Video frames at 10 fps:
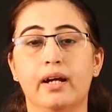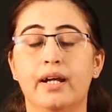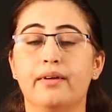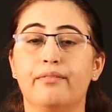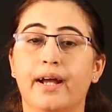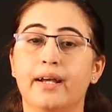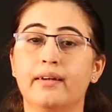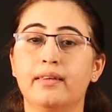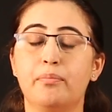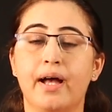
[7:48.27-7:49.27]
It
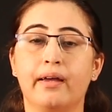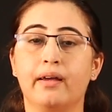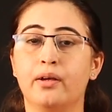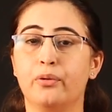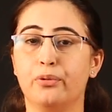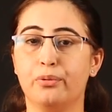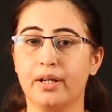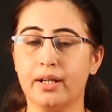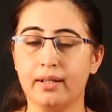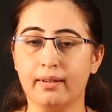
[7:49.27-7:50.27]
divided the bank into two
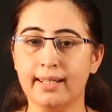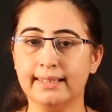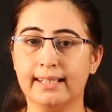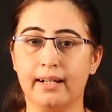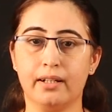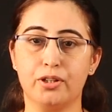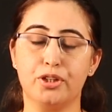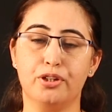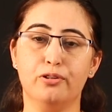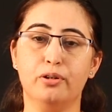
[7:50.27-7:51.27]
categories, that are
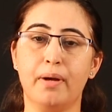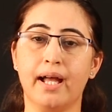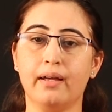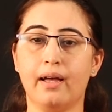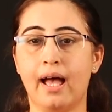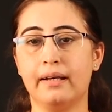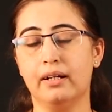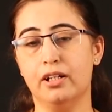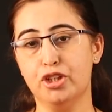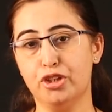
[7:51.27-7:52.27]
scheduled bank and
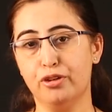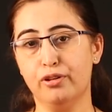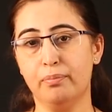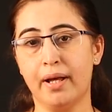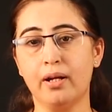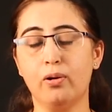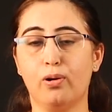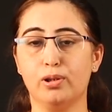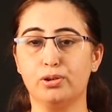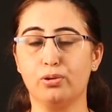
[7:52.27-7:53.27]
unscheduled bank,
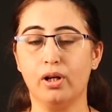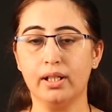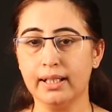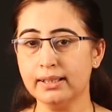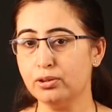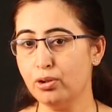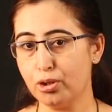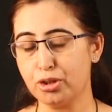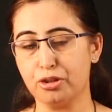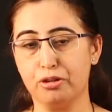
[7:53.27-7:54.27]
also called as
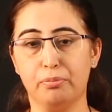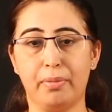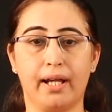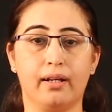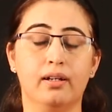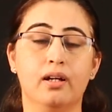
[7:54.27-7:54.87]
non-scheduled bank.